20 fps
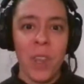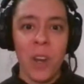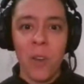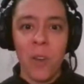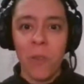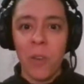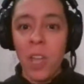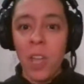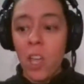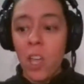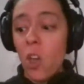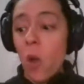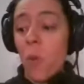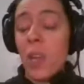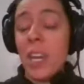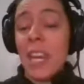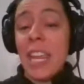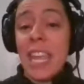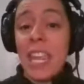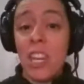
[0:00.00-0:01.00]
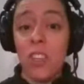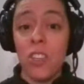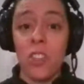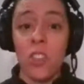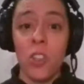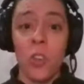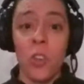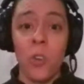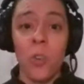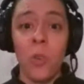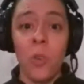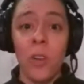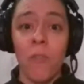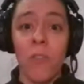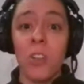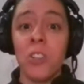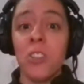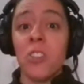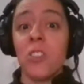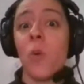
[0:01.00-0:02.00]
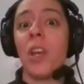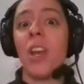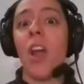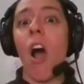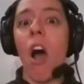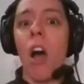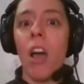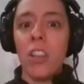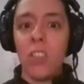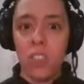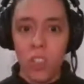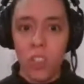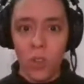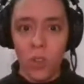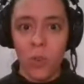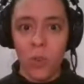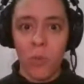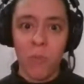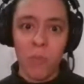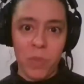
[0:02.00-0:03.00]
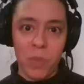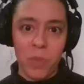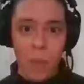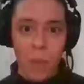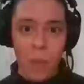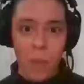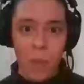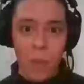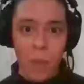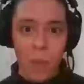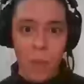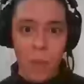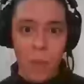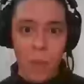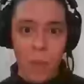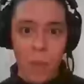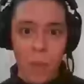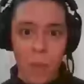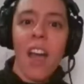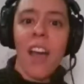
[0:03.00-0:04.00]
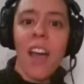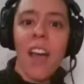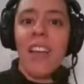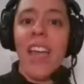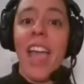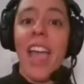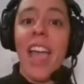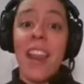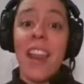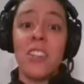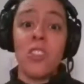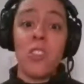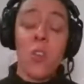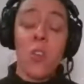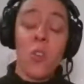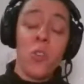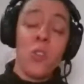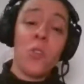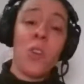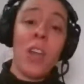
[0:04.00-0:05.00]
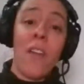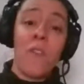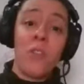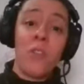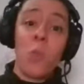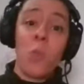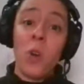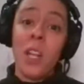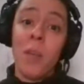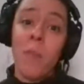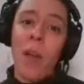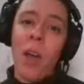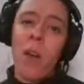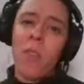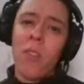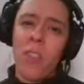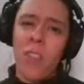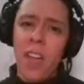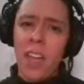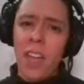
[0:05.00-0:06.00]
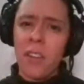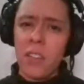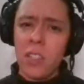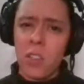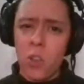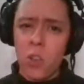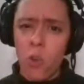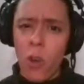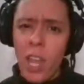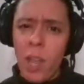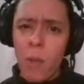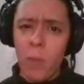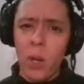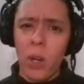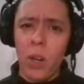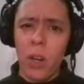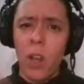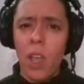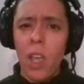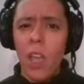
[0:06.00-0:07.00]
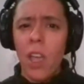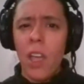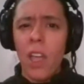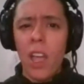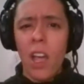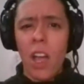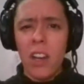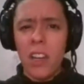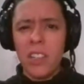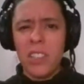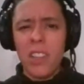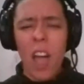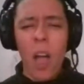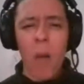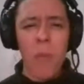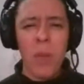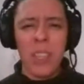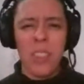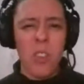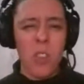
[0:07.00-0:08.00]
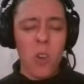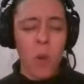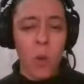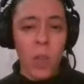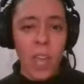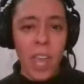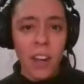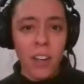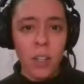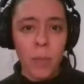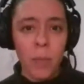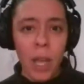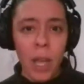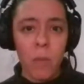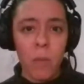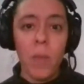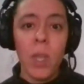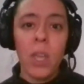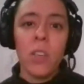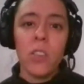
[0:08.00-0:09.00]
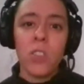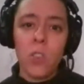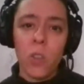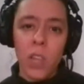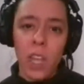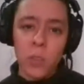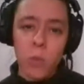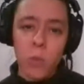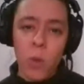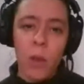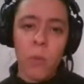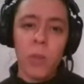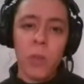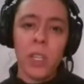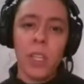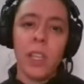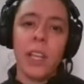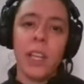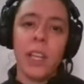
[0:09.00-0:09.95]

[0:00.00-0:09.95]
going into versus going on to something. And so you don't have to worry about that grammar on a topic that you don't care about. So that's why I really like to say